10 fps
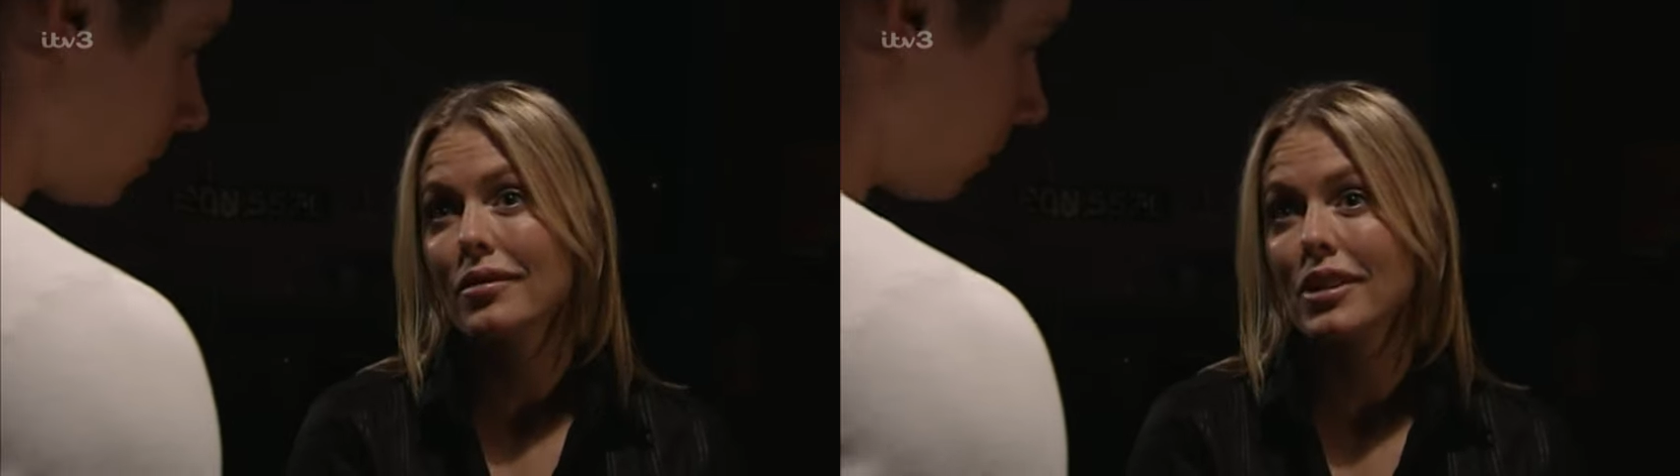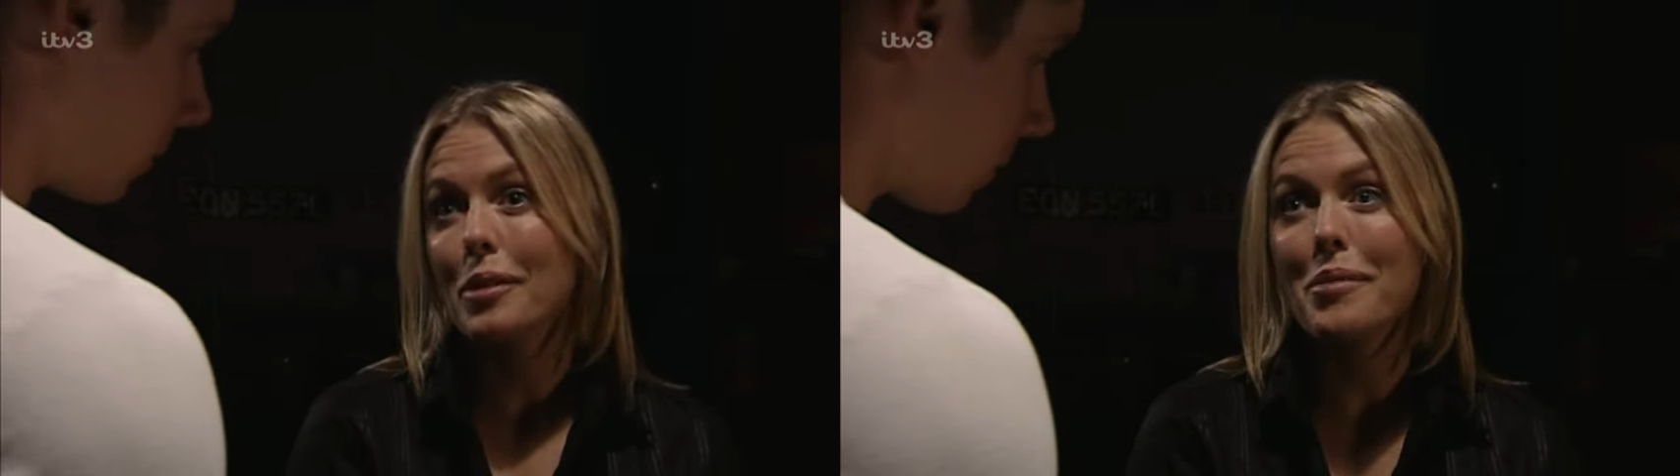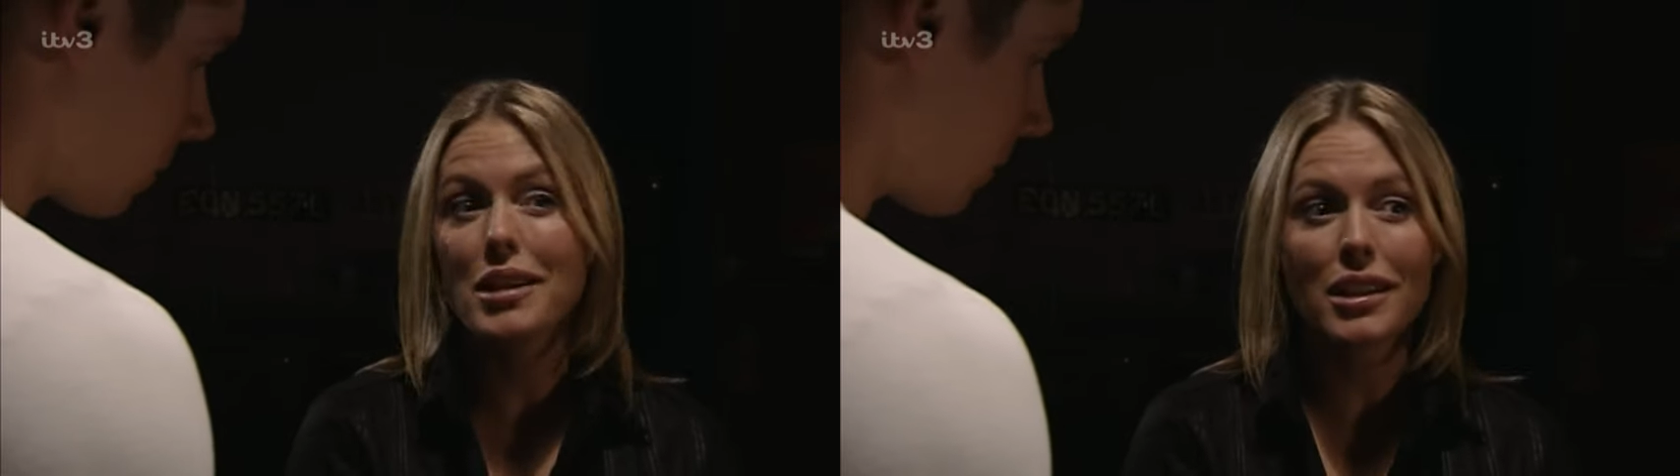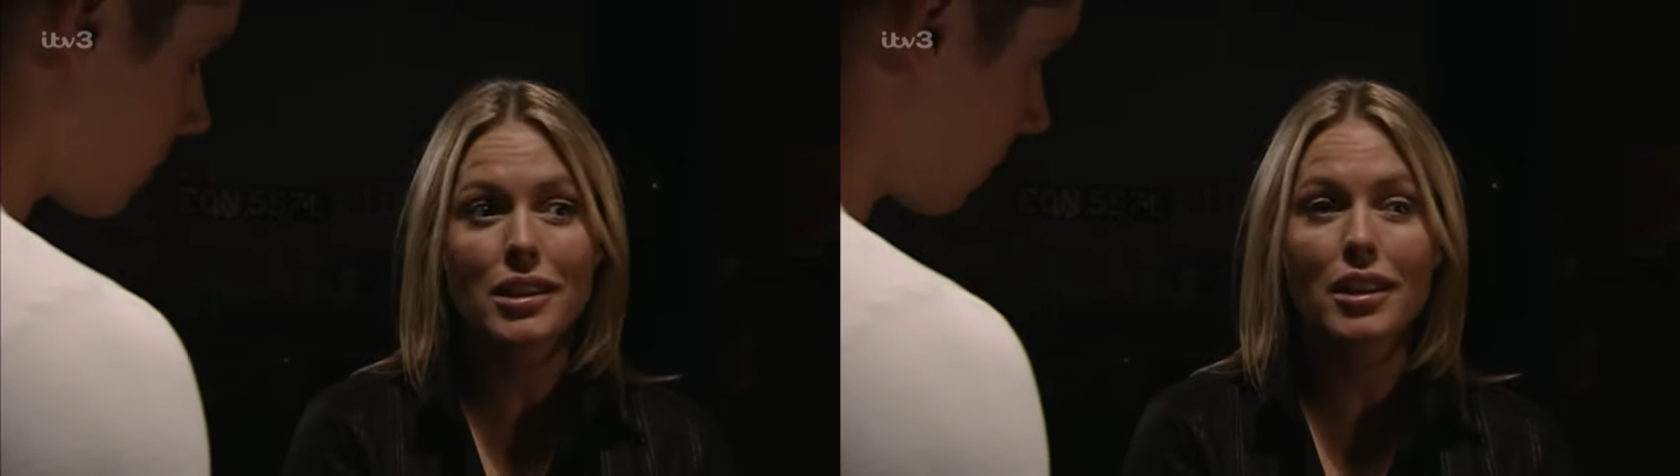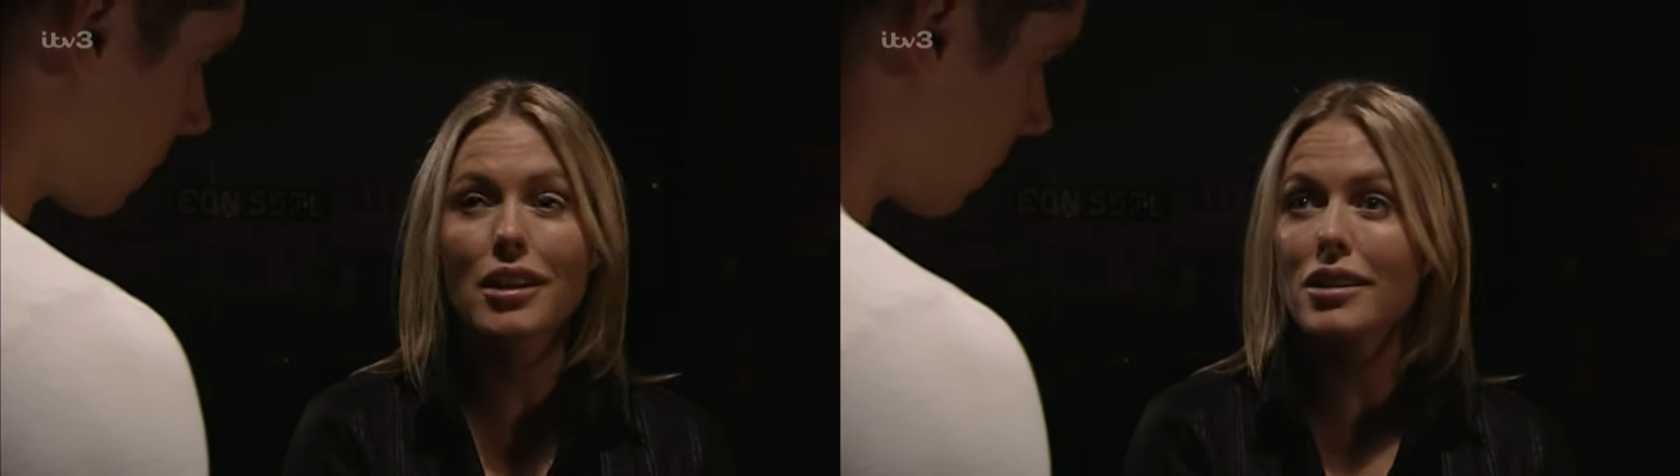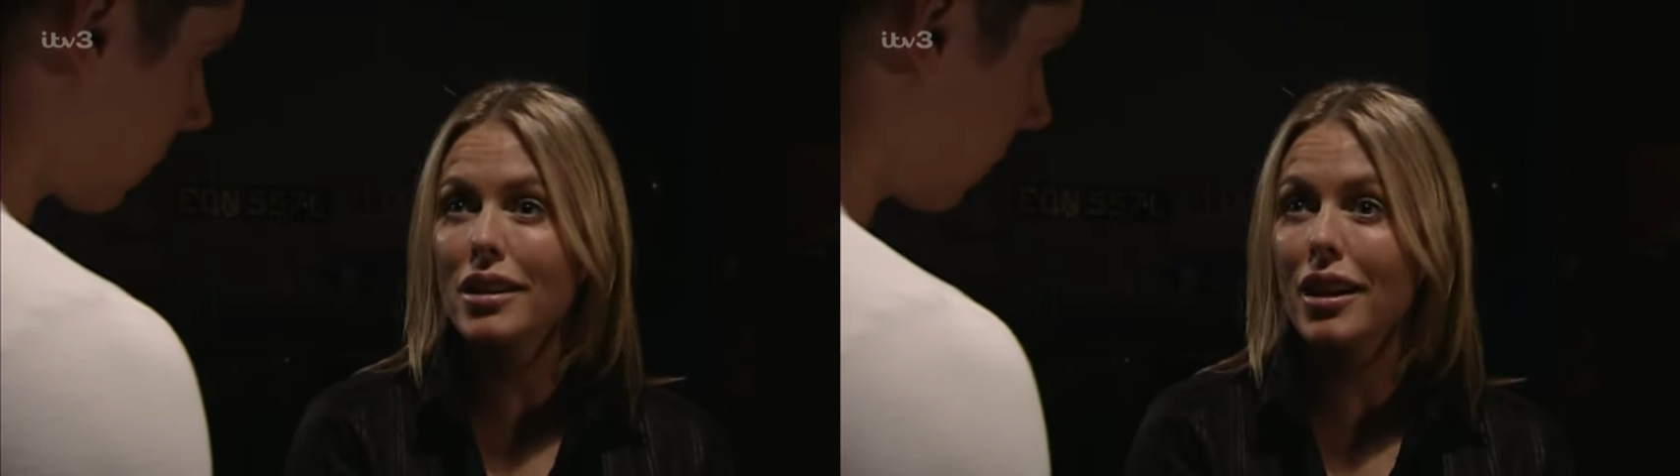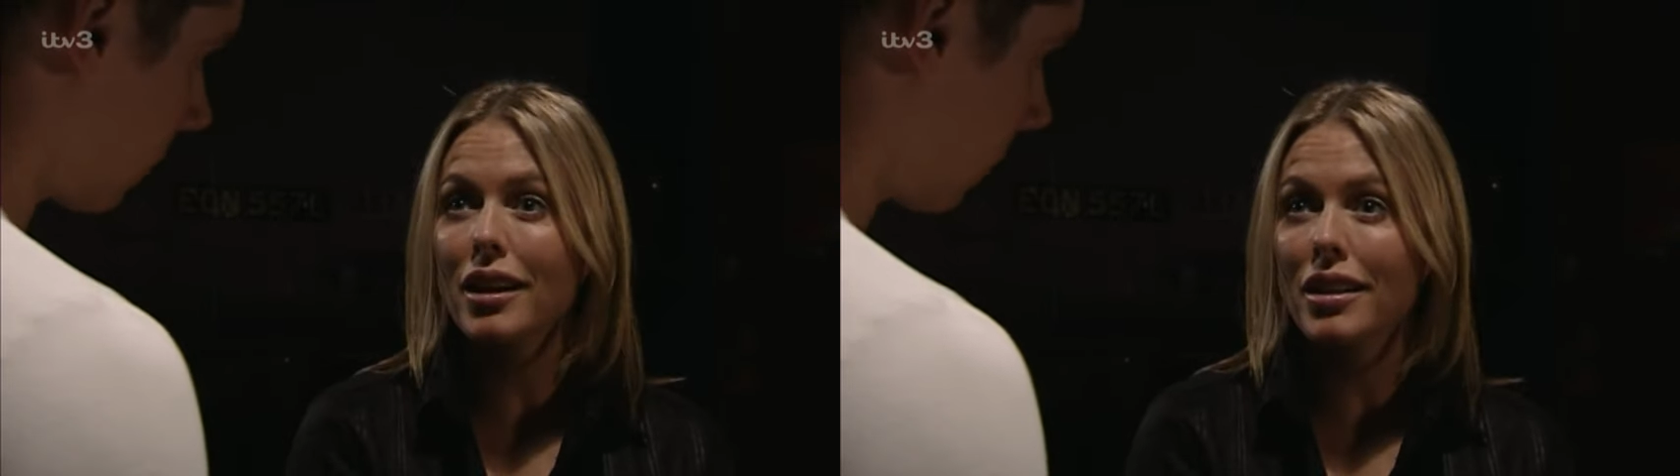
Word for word: And messy is the last thing I